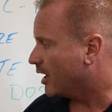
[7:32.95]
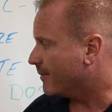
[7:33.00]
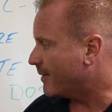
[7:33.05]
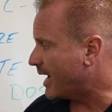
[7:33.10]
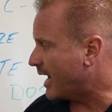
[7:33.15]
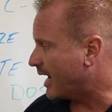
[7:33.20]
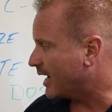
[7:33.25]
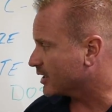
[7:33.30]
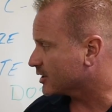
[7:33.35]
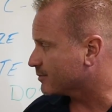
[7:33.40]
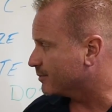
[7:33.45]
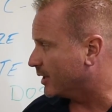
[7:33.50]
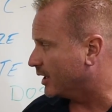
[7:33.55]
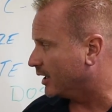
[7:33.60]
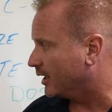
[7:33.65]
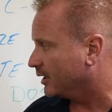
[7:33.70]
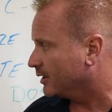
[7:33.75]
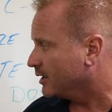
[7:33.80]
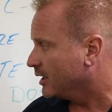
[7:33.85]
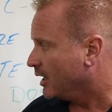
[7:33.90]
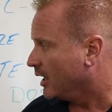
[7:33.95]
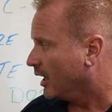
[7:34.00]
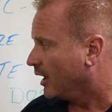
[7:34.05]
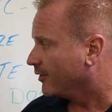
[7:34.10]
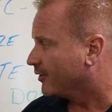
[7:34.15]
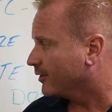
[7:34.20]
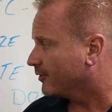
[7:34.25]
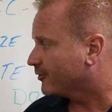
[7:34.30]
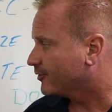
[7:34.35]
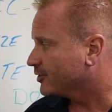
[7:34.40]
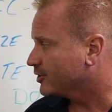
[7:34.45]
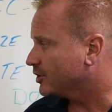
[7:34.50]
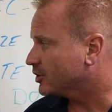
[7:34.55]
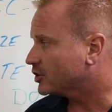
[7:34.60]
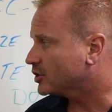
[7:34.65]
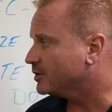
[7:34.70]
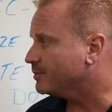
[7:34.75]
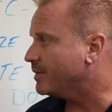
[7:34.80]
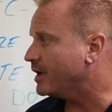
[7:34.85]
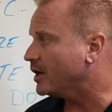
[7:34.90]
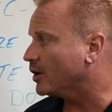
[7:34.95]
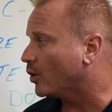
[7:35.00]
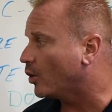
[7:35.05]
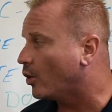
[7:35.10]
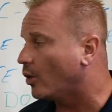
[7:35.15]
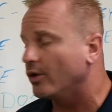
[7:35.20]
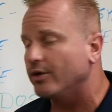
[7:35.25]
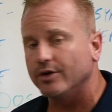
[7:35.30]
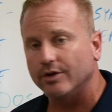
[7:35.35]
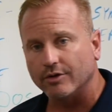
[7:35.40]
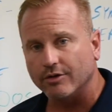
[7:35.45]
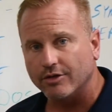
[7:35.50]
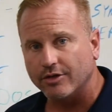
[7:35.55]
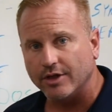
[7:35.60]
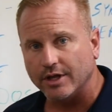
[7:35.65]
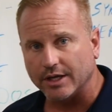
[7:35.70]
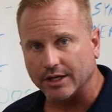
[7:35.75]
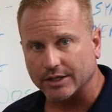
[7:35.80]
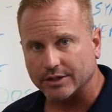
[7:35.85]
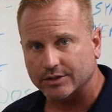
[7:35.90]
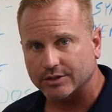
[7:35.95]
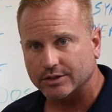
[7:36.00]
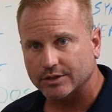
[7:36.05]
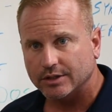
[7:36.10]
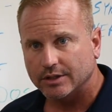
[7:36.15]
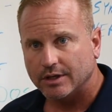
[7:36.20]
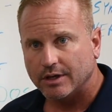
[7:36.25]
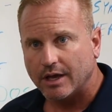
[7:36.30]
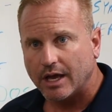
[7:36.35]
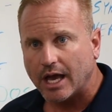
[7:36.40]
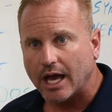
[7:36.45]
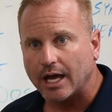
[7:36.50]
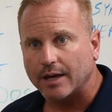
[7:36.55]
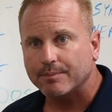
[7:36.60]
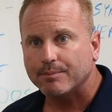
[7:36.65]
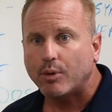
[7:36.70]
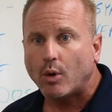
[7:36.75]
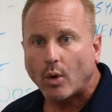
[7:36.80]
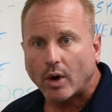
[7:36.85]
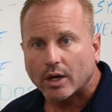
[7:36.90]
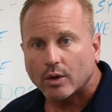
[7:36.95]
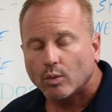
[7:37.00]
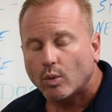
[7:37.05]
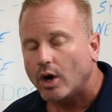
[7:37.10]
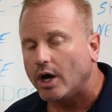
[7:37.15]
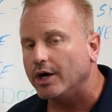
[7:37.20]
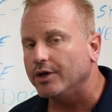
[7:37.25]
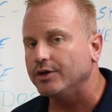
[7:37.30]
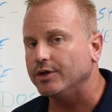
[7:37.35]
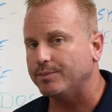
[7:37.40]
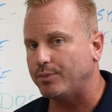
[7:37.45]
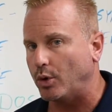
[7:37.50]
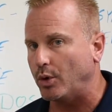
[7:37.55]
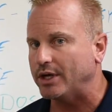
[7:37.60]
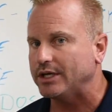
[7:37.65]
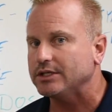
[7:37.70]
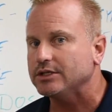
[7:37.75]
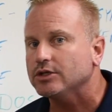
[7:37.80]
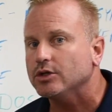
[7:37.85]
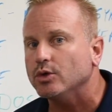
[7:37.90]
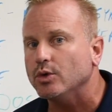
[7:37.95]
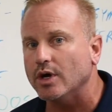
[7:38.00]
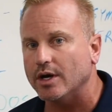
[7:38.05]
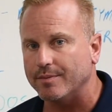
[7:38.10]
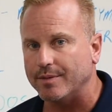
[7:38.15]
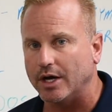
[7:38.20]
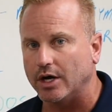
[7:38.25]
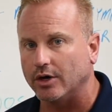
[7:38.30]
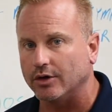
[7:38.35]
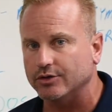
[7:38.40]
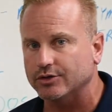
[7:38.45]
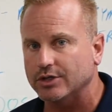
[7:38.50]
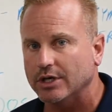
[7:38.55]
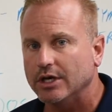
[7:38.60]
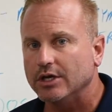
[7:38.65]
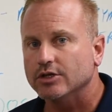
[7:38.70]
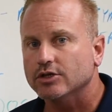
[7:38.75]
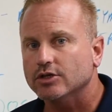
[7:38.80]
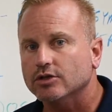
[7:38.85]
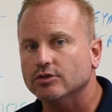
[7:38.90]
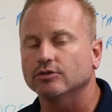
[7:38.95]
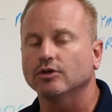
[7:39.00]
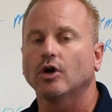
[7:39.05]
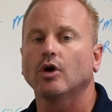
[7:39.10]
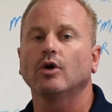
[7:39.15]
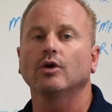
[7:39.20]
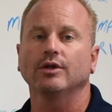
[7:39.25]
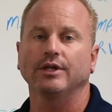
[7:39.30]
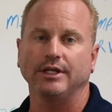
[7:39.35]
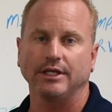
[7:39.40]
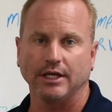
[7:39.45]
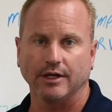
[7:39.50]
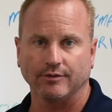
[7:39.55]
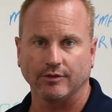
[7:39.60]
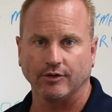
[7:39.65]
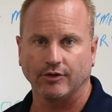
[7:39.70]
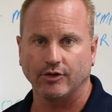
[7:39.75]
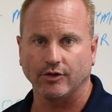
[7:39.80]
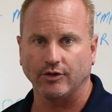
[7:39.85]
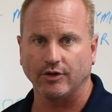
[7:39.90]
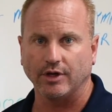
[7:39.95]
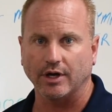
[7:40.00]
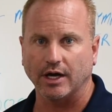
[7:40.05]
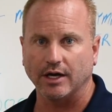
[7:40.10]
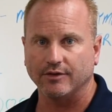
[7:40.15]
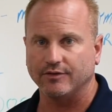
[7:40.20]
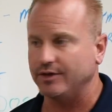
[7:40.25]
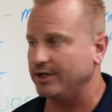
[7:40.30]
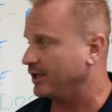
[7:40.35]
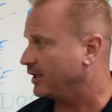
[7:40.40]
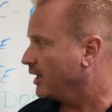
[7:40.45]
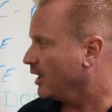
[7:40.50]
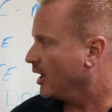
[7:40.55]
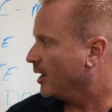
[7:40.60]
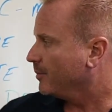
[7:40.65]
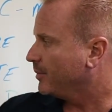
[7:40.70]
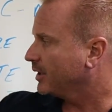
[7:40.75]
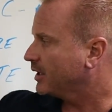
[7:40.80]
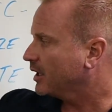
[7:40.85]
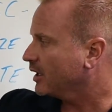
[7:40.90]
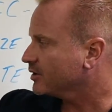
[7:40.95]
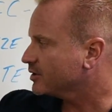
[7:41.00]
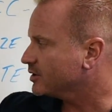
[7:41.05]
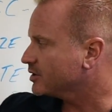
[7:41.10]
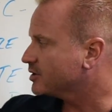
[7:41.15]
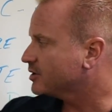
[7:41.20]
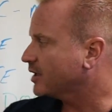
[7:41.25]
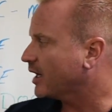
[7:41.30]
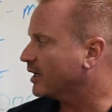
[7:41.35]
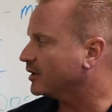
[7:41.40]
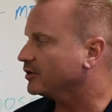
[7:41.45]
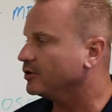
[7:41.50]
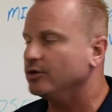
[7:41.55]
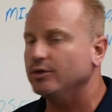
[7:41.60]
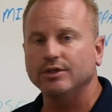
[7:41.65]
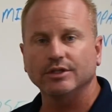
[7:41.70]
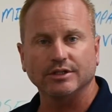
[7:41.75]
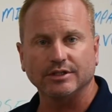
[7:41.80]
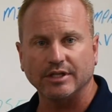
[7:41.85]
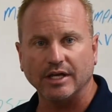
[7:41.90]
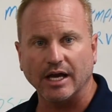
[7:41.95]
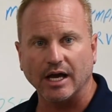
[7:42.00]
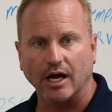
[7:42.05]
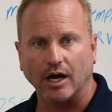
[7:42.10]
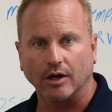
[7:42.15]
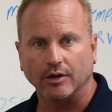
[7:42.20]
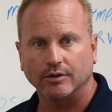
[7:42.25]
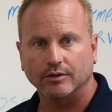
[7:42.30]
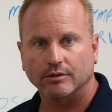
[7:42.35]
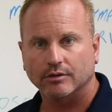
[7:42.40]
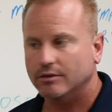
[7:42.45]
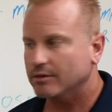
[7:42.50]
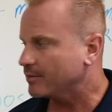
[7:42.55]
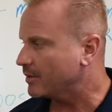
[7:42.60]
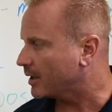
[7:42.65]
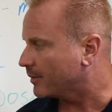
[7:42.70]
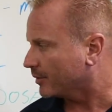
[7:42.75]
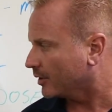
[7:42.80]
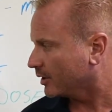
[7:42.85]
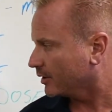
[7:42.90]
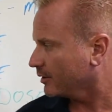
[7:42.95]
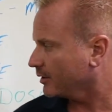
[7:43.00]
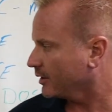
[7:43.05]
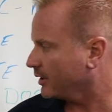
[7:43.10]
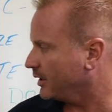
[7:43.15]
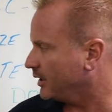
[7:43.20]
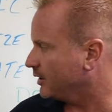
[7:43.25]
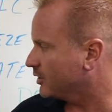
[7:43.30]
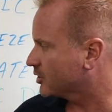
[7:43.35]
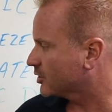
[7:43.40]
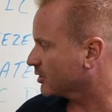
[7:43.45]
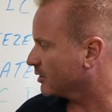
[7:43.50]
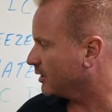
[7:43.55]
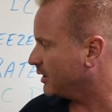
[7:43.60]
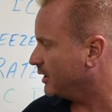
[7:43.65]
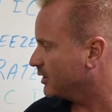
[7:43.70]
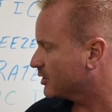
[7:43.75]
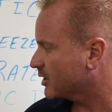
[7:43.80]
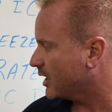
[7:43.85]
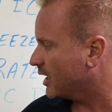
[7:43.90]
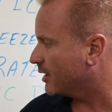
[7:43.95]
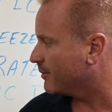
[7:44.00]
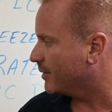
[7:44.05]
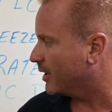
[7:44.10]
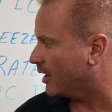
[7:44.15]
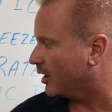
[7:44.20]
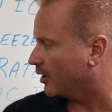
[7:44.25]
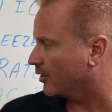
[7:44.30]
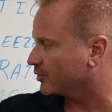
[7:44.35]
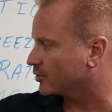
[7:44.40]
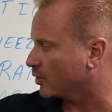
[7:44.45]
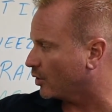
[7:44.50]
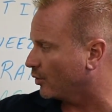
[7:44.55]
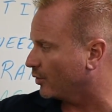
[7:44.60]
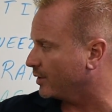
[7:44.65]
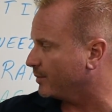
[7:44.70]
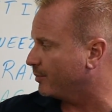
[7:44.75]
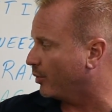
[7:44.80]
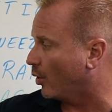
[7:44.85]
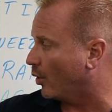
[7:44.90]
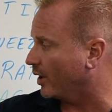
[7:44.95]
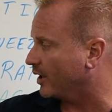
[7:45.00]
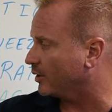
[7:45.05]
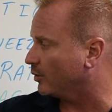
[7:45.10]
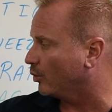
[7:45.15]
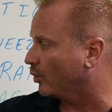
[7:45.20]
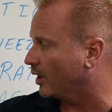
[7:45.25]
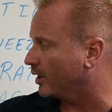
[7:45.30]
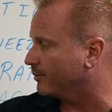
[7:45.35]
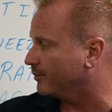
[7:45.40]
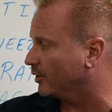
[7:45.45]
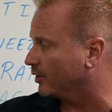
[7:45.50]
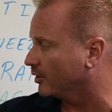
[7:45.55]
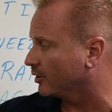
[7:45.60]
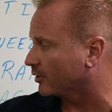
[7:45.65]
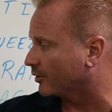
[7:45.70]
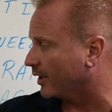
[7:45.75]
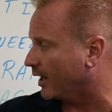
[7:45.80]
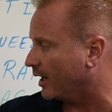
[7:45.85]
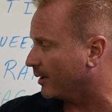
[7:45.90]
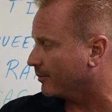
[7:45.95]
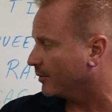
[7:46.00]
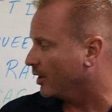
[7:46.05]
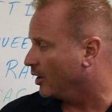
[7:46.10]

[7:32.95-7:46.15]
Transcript: asthma, the physician may order this at 0.1 to 0.2 mLs slowly given through the IV because it's diluted down. Remember, each ml is only 0.1 milligram,